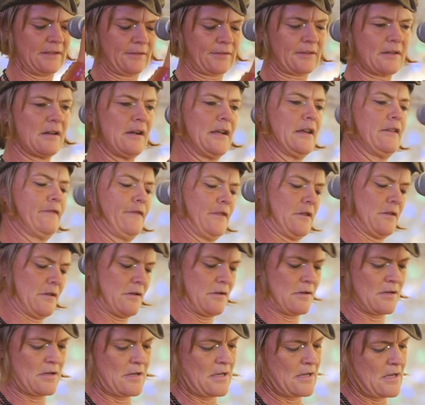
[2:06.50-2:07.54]
and it's kind of
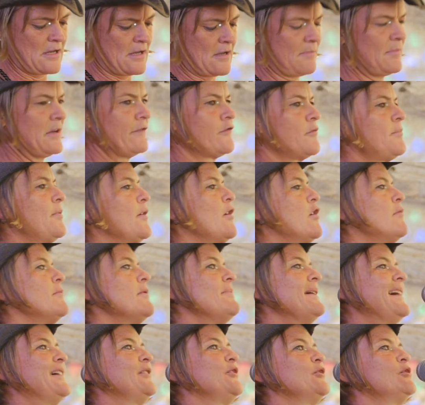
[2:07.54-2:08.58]
a bit of a poem
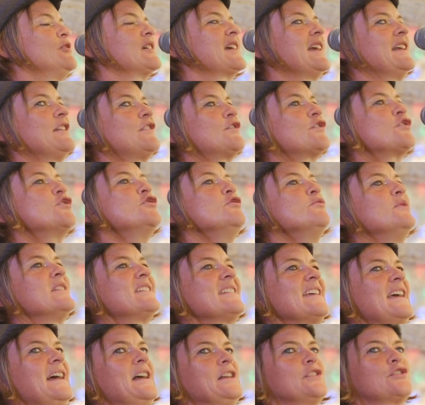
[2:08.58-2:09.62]
about not getting too
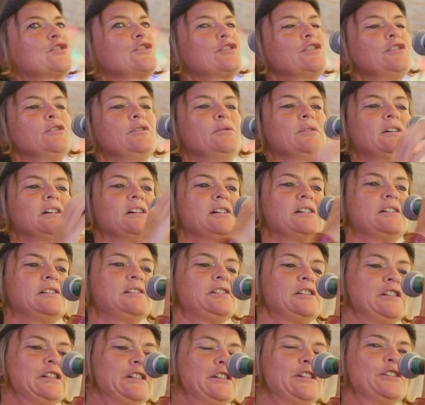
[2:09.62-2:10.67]
attached to
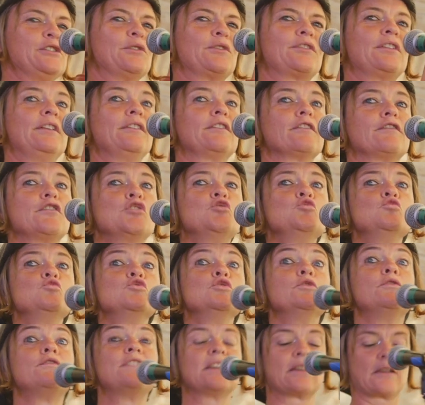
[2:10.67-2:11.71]
your sense of who
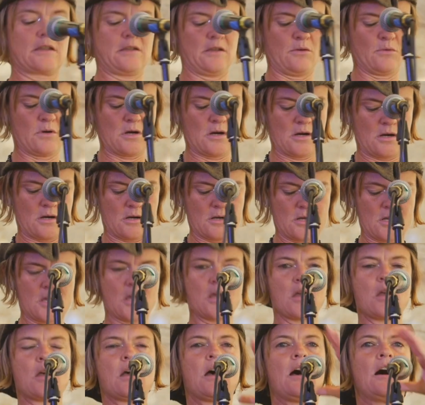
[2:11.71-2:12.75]
you think you are.
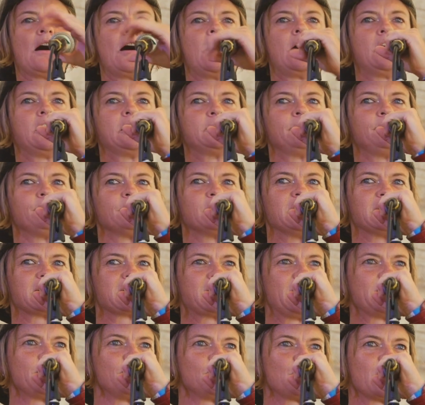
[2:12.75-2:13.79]
It
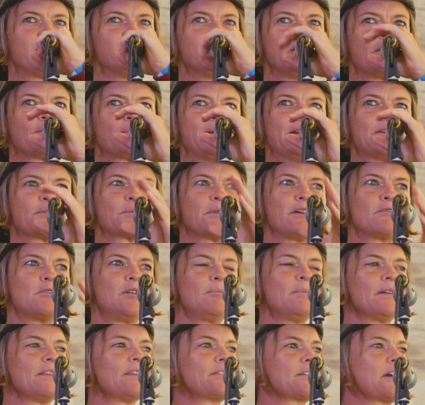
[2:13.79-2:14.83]
kind of generally speaks to
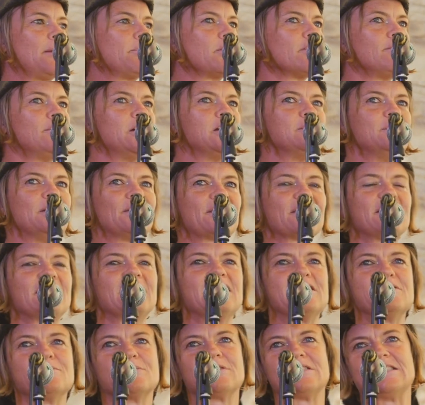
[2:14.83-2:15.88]
everyone, but there's a couple of moments in
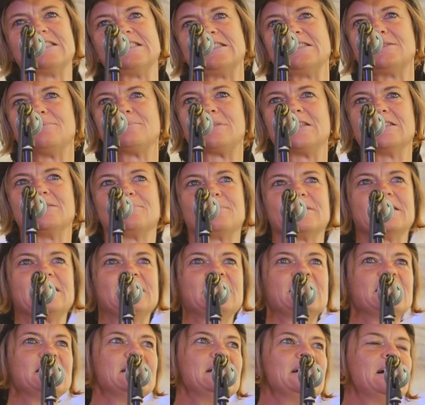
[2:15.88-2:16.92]
it where it might
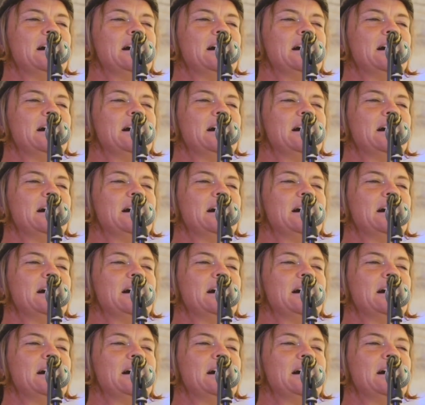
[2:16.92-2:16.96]
be